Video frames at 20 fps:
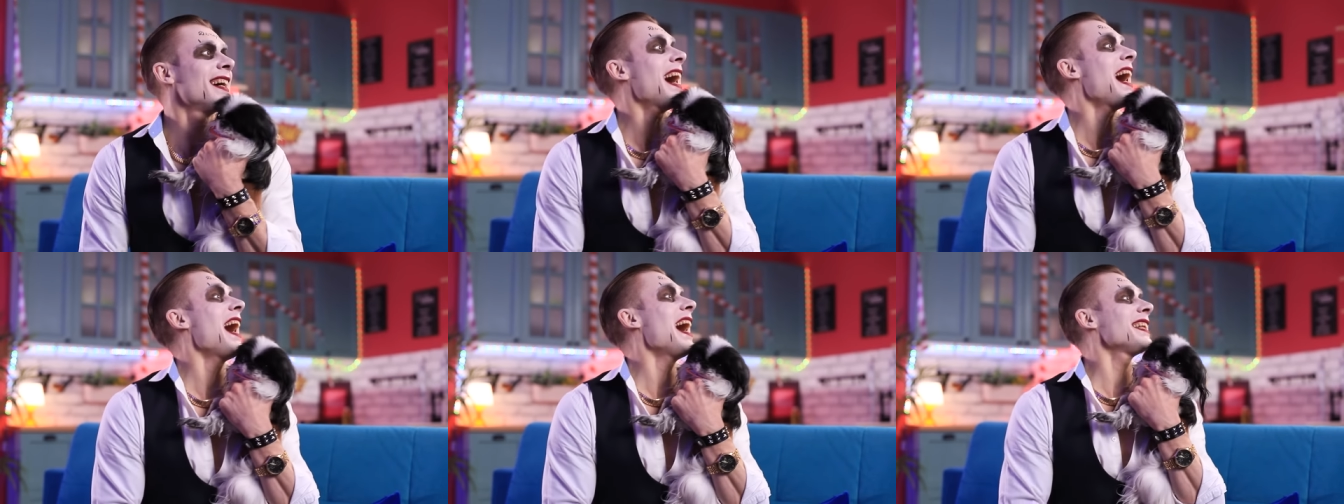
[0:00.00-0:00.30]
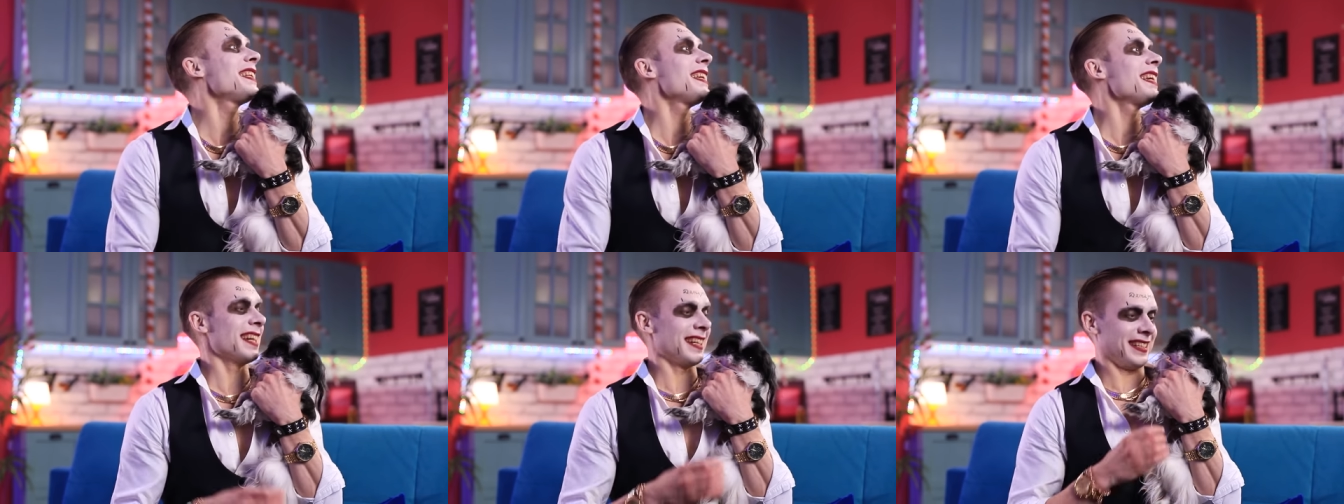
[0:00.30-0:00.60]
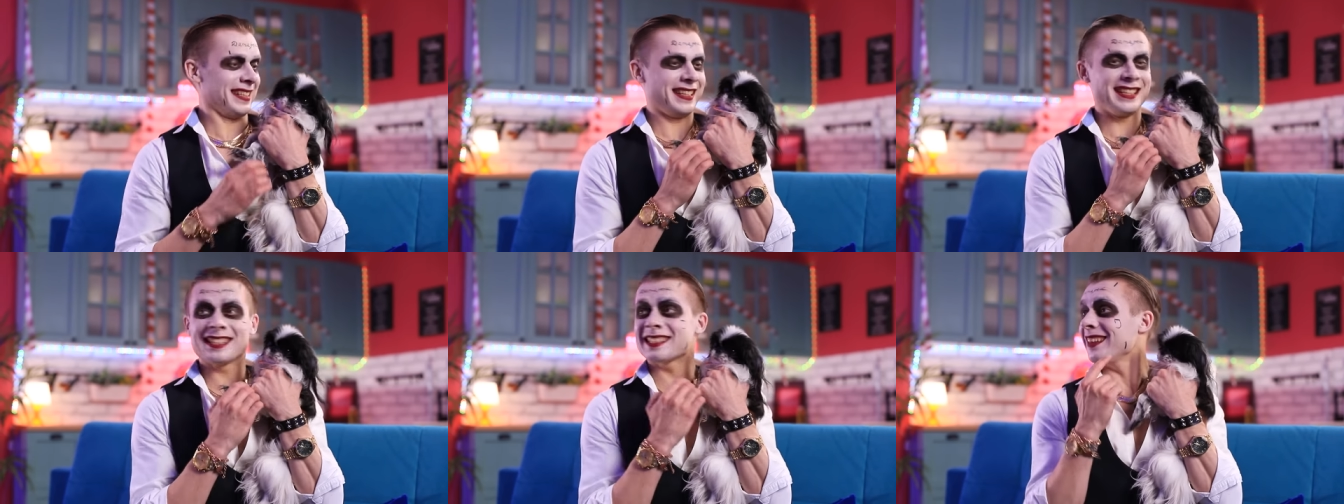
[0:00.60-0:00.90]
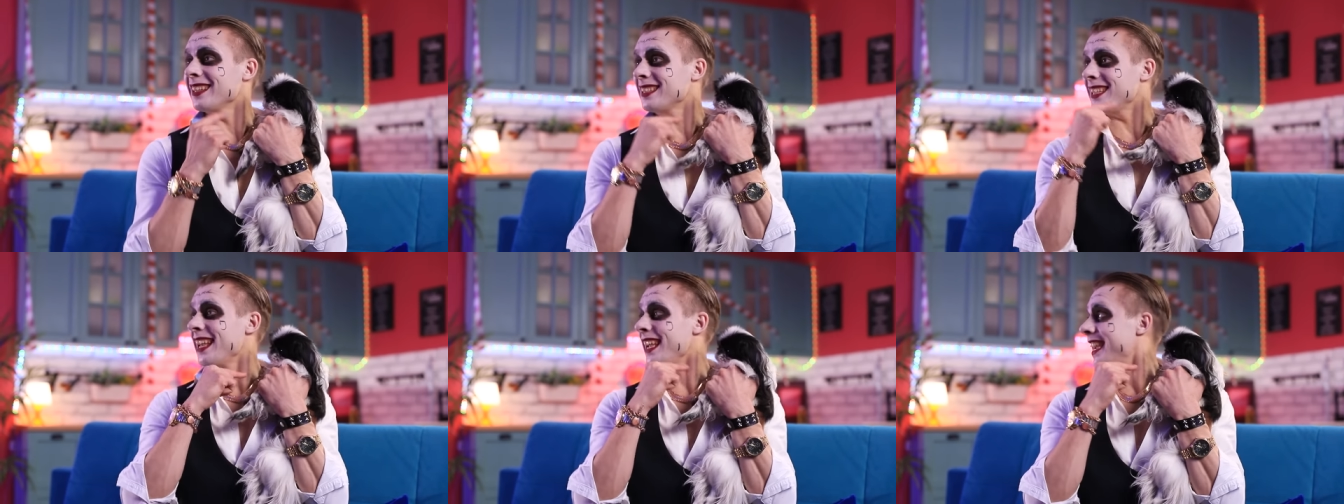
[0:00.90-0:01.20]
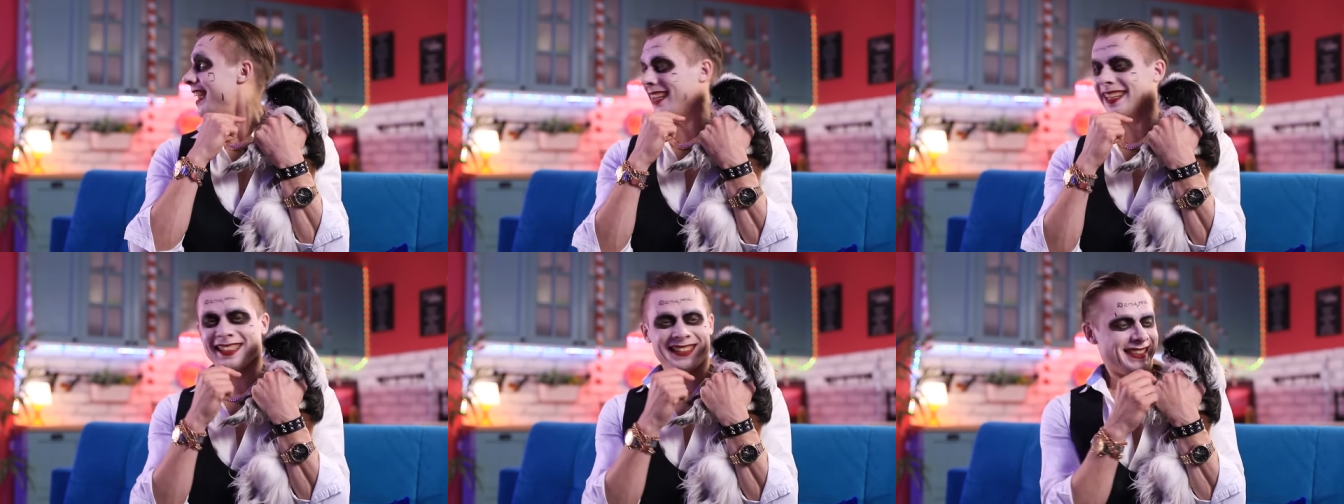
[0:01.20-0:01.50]
Hardy, look what I found in the
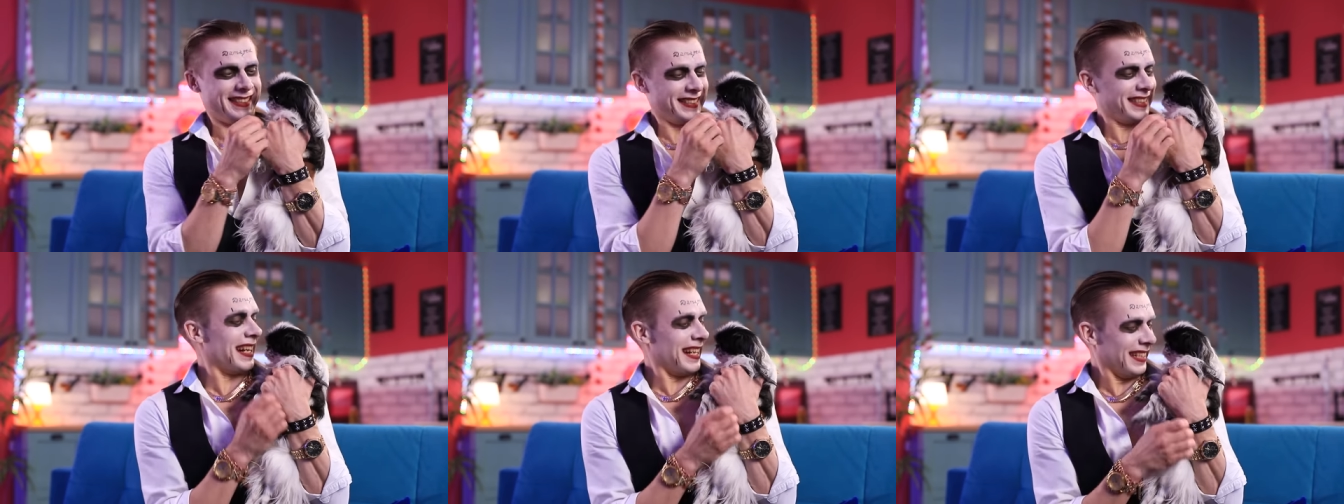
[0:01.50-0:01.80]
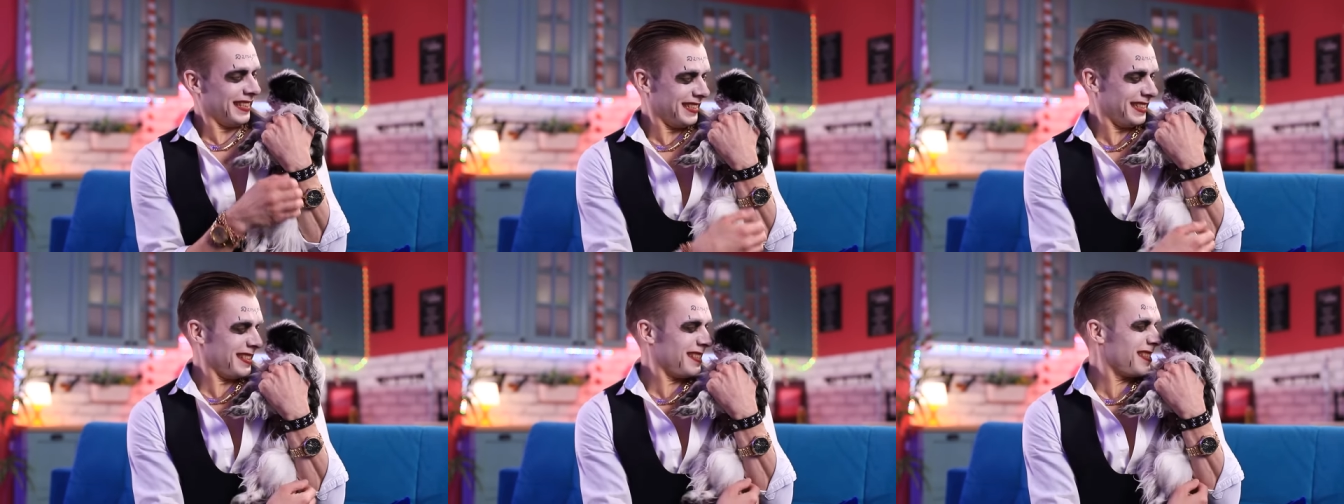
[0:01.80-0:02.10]
garden.